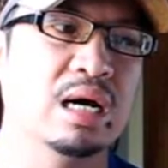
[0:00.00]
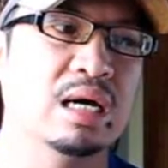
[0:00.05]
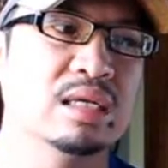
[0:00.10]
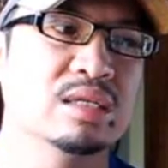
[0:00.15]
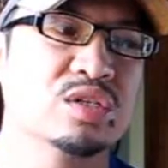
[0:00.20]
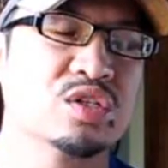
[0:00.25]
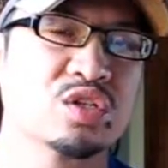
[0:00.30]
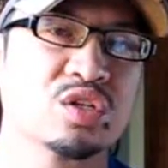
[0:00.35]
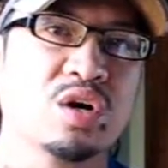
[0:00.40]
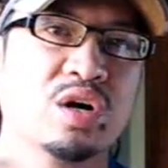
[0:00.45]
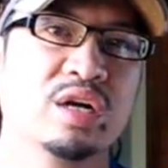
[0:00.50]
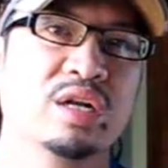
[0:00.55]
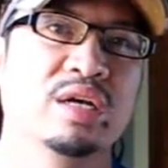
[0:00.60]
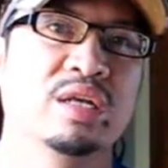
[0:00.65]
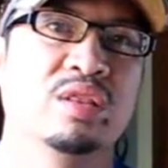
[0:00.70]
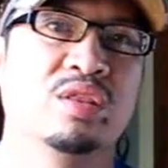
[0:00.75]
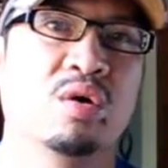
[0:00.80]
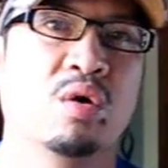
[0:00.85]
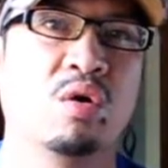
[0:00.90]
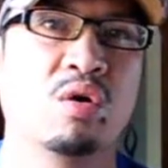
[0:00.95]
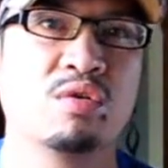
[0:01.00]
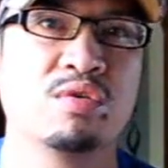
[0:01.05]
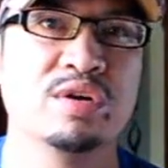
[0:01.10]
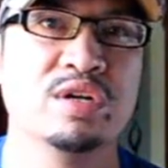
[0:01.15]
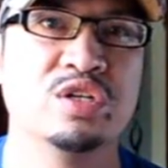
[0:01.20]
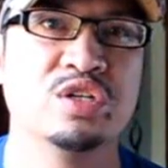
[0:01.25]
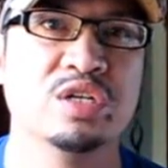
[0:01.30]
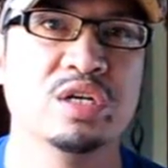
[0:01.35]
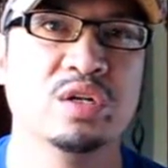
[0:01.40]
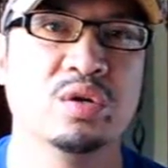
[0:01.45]
started the
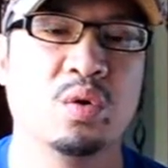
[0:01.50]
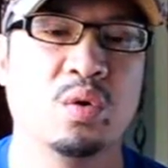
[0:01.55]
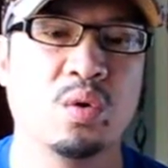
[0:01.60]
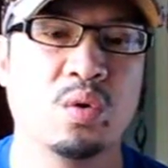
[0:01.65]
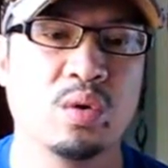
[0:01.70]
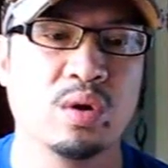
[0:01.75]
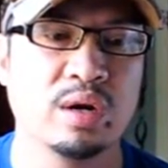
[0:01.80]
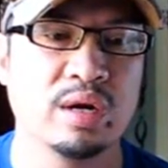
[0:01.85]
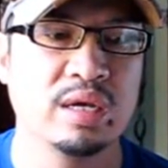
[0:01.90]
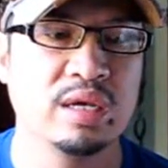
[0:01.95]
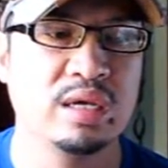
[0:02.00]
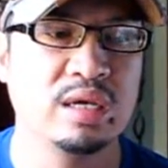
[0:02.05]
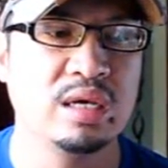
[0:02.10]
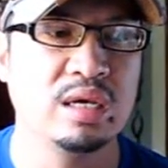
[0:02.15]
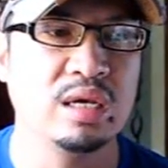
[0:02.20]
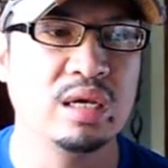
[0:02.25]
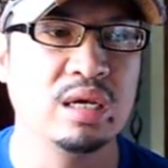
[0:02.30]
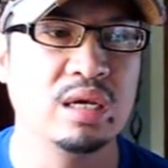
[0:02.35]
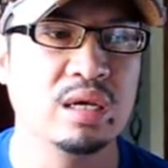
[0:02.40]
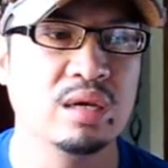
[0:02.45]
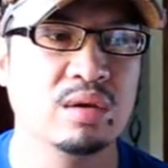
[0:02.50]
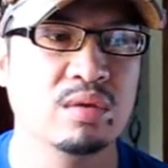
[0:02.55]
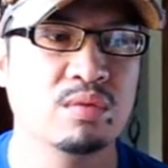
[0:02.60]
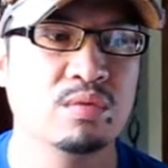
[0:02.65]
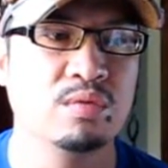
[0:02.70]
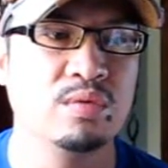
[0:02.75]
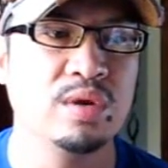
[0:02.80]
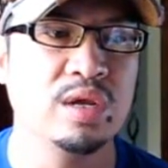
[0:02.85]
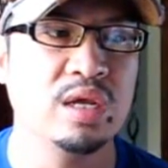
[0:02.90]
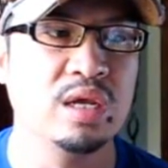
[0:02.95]
origin, or
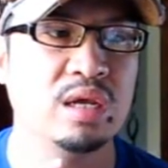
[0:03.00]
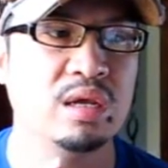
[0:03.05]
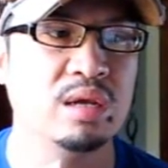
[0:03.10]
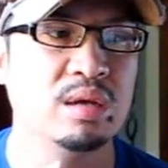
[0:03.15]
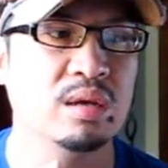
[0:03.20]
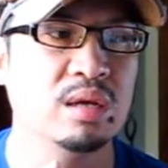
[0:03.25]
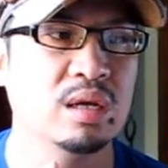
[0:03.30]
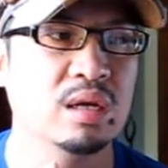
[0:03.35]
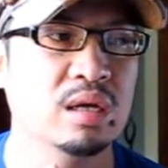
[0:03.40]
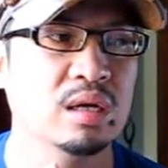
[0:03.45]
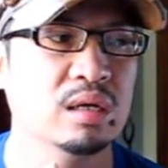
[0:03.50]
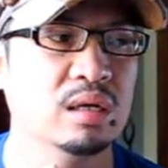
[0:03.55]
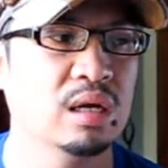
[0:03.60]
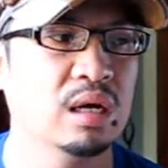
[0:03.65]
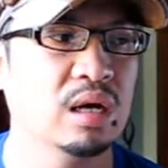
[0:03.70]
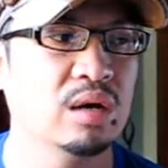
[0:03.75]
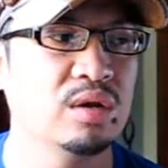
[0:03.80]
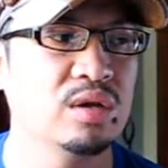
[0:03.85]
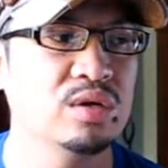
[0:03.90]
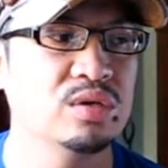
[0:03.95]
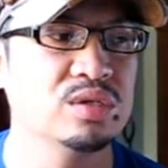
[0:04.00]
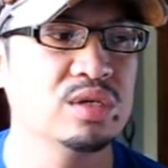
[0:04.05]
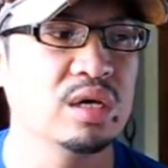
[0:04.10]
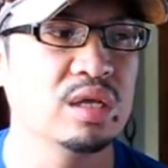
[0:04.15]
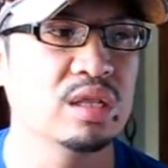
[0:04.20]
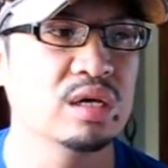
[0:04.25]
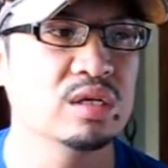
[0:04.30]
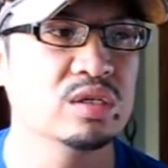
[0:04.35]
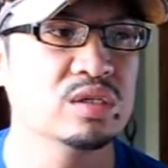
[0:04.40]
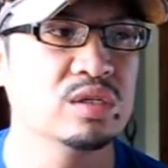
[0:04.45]
he how do you say
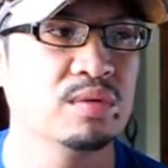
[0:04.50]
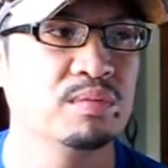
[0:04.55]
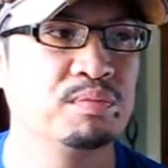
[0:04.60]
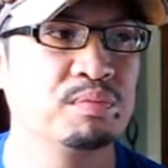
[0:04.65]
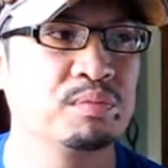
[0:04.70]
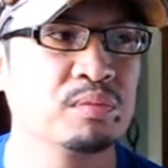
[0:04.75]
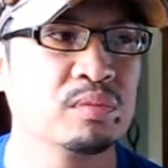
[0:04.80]
this?